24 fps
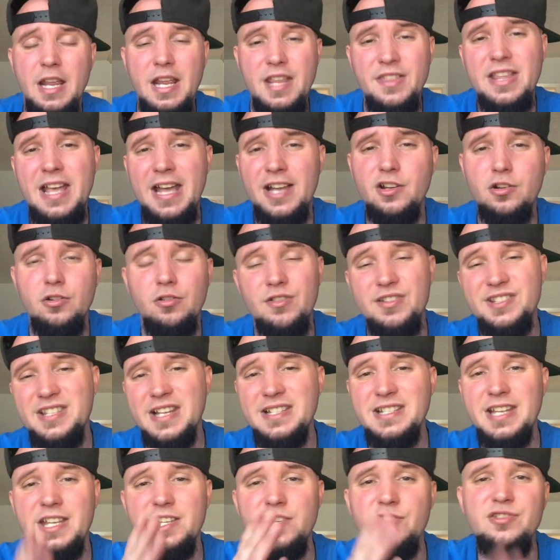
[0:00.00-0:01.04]
In that course, I
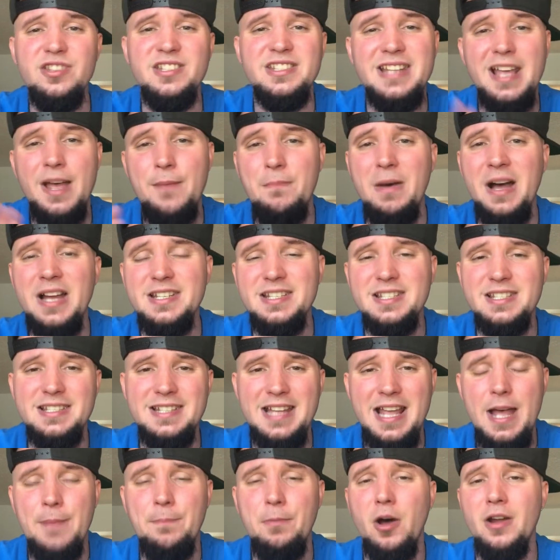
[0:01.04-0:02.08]
take you step by
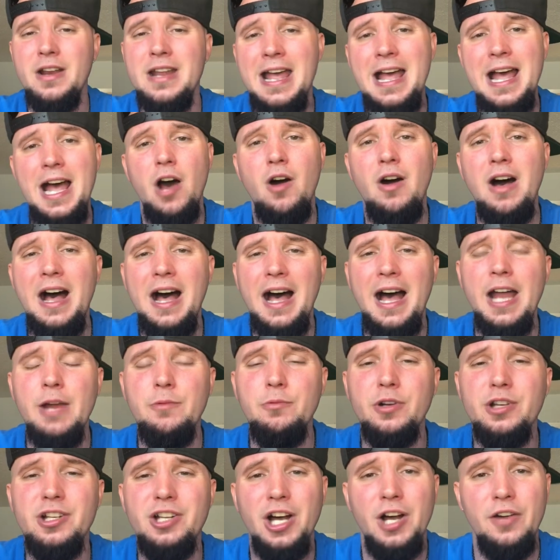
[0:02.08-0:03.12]
step on how I
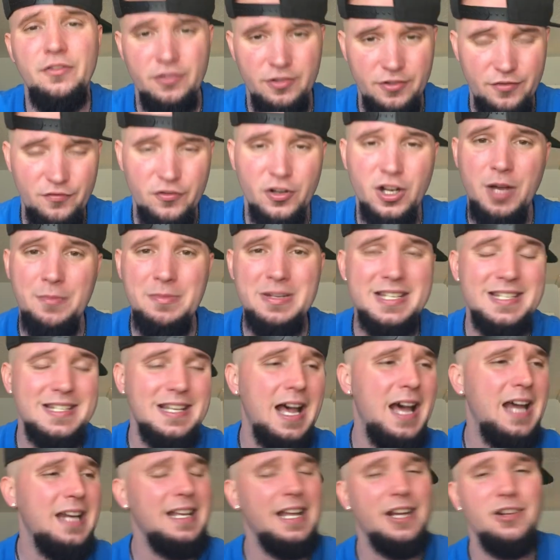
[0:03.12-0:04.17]
recovered from
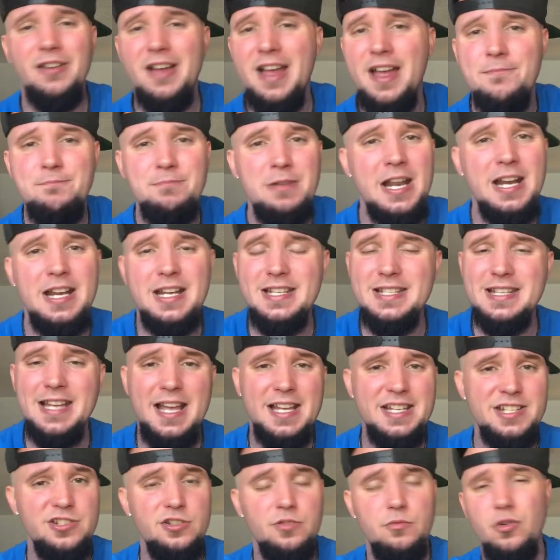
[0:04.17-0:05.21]
anxiety. I don't have panic
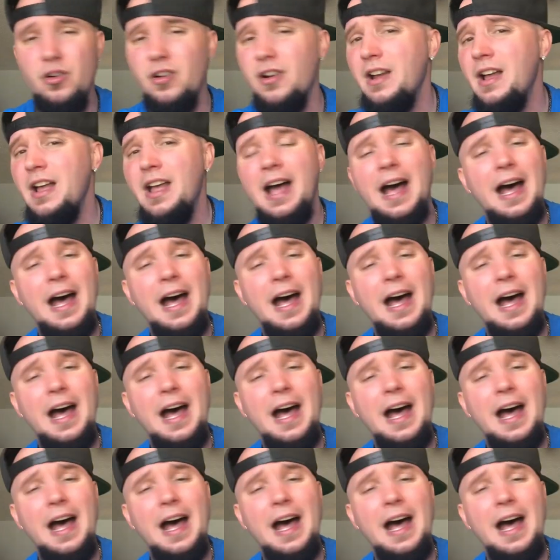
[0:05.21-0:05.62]
attacks no more.